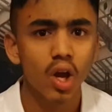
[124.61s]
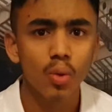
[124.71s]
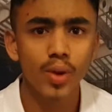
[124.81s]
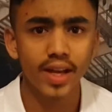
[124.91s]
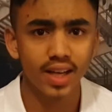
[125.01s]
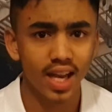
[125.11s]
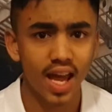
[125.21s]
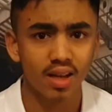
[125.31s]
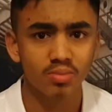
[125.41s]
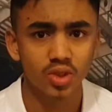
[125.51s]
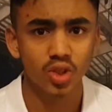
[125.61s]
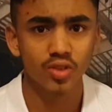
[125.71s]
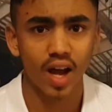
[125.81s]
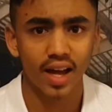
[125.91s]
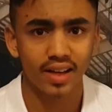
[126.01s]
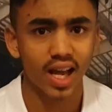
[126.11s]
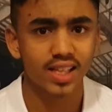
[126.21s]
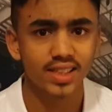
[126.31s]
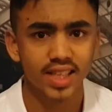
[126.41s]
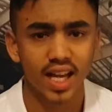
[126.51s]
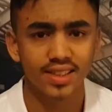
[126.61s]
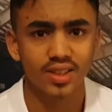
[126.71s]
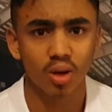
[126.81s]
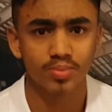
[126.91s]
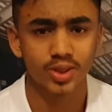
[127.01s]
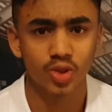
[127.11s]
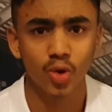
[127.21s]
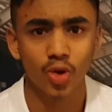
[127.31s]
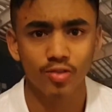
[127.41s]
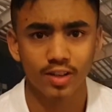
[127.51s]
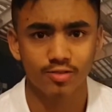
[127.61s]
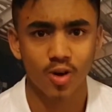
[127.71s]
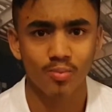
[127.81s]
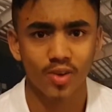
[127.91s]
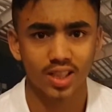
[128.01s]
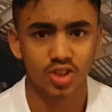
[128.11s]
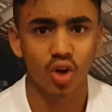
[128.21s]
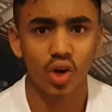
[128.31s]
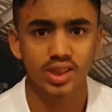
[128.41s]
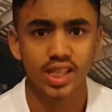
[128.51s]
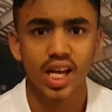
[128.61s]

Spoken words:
We let him do that, and Lacazette ended up scoring from that chance.